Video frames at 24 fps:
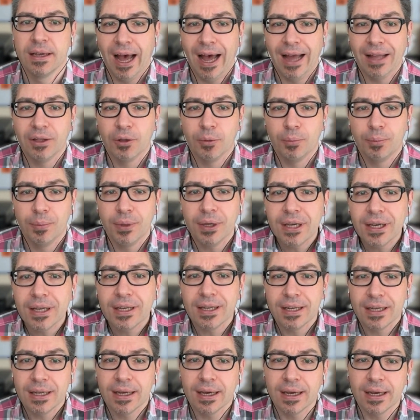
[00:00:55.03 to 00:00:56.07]
At the
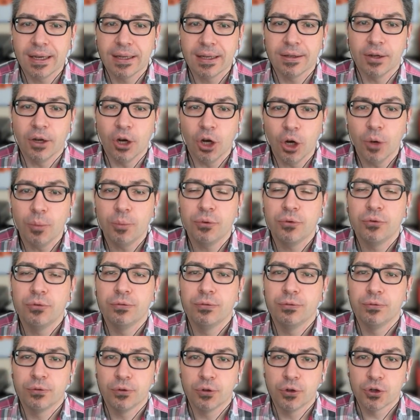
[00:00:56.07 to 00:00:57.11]
beginning and up to
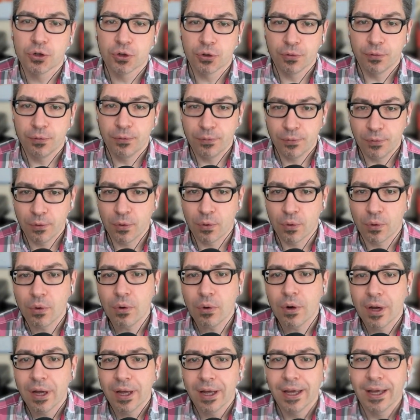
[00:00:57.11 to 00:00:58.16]
version
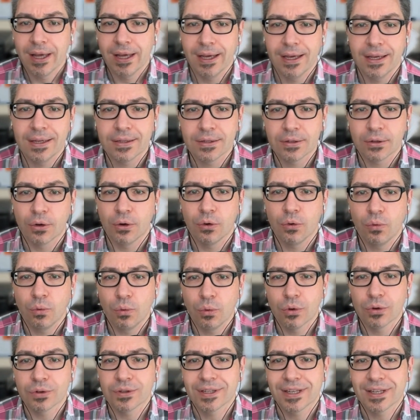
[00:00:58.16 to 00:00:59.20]
4, Hazel
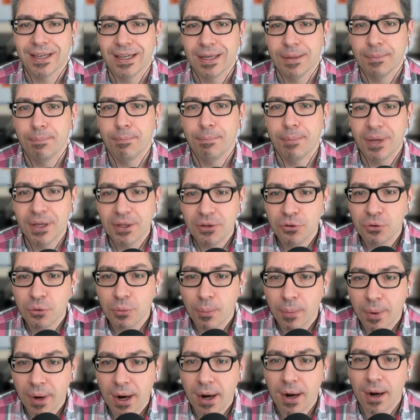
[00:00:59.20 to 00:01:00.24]
was a menu
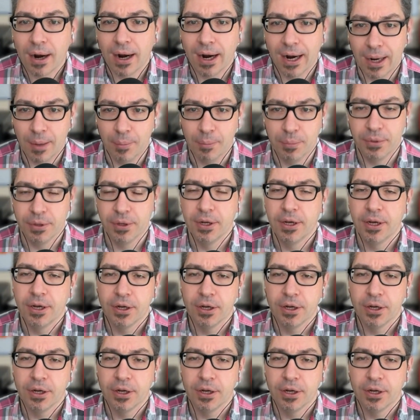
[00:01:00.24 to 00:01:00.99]
bar app,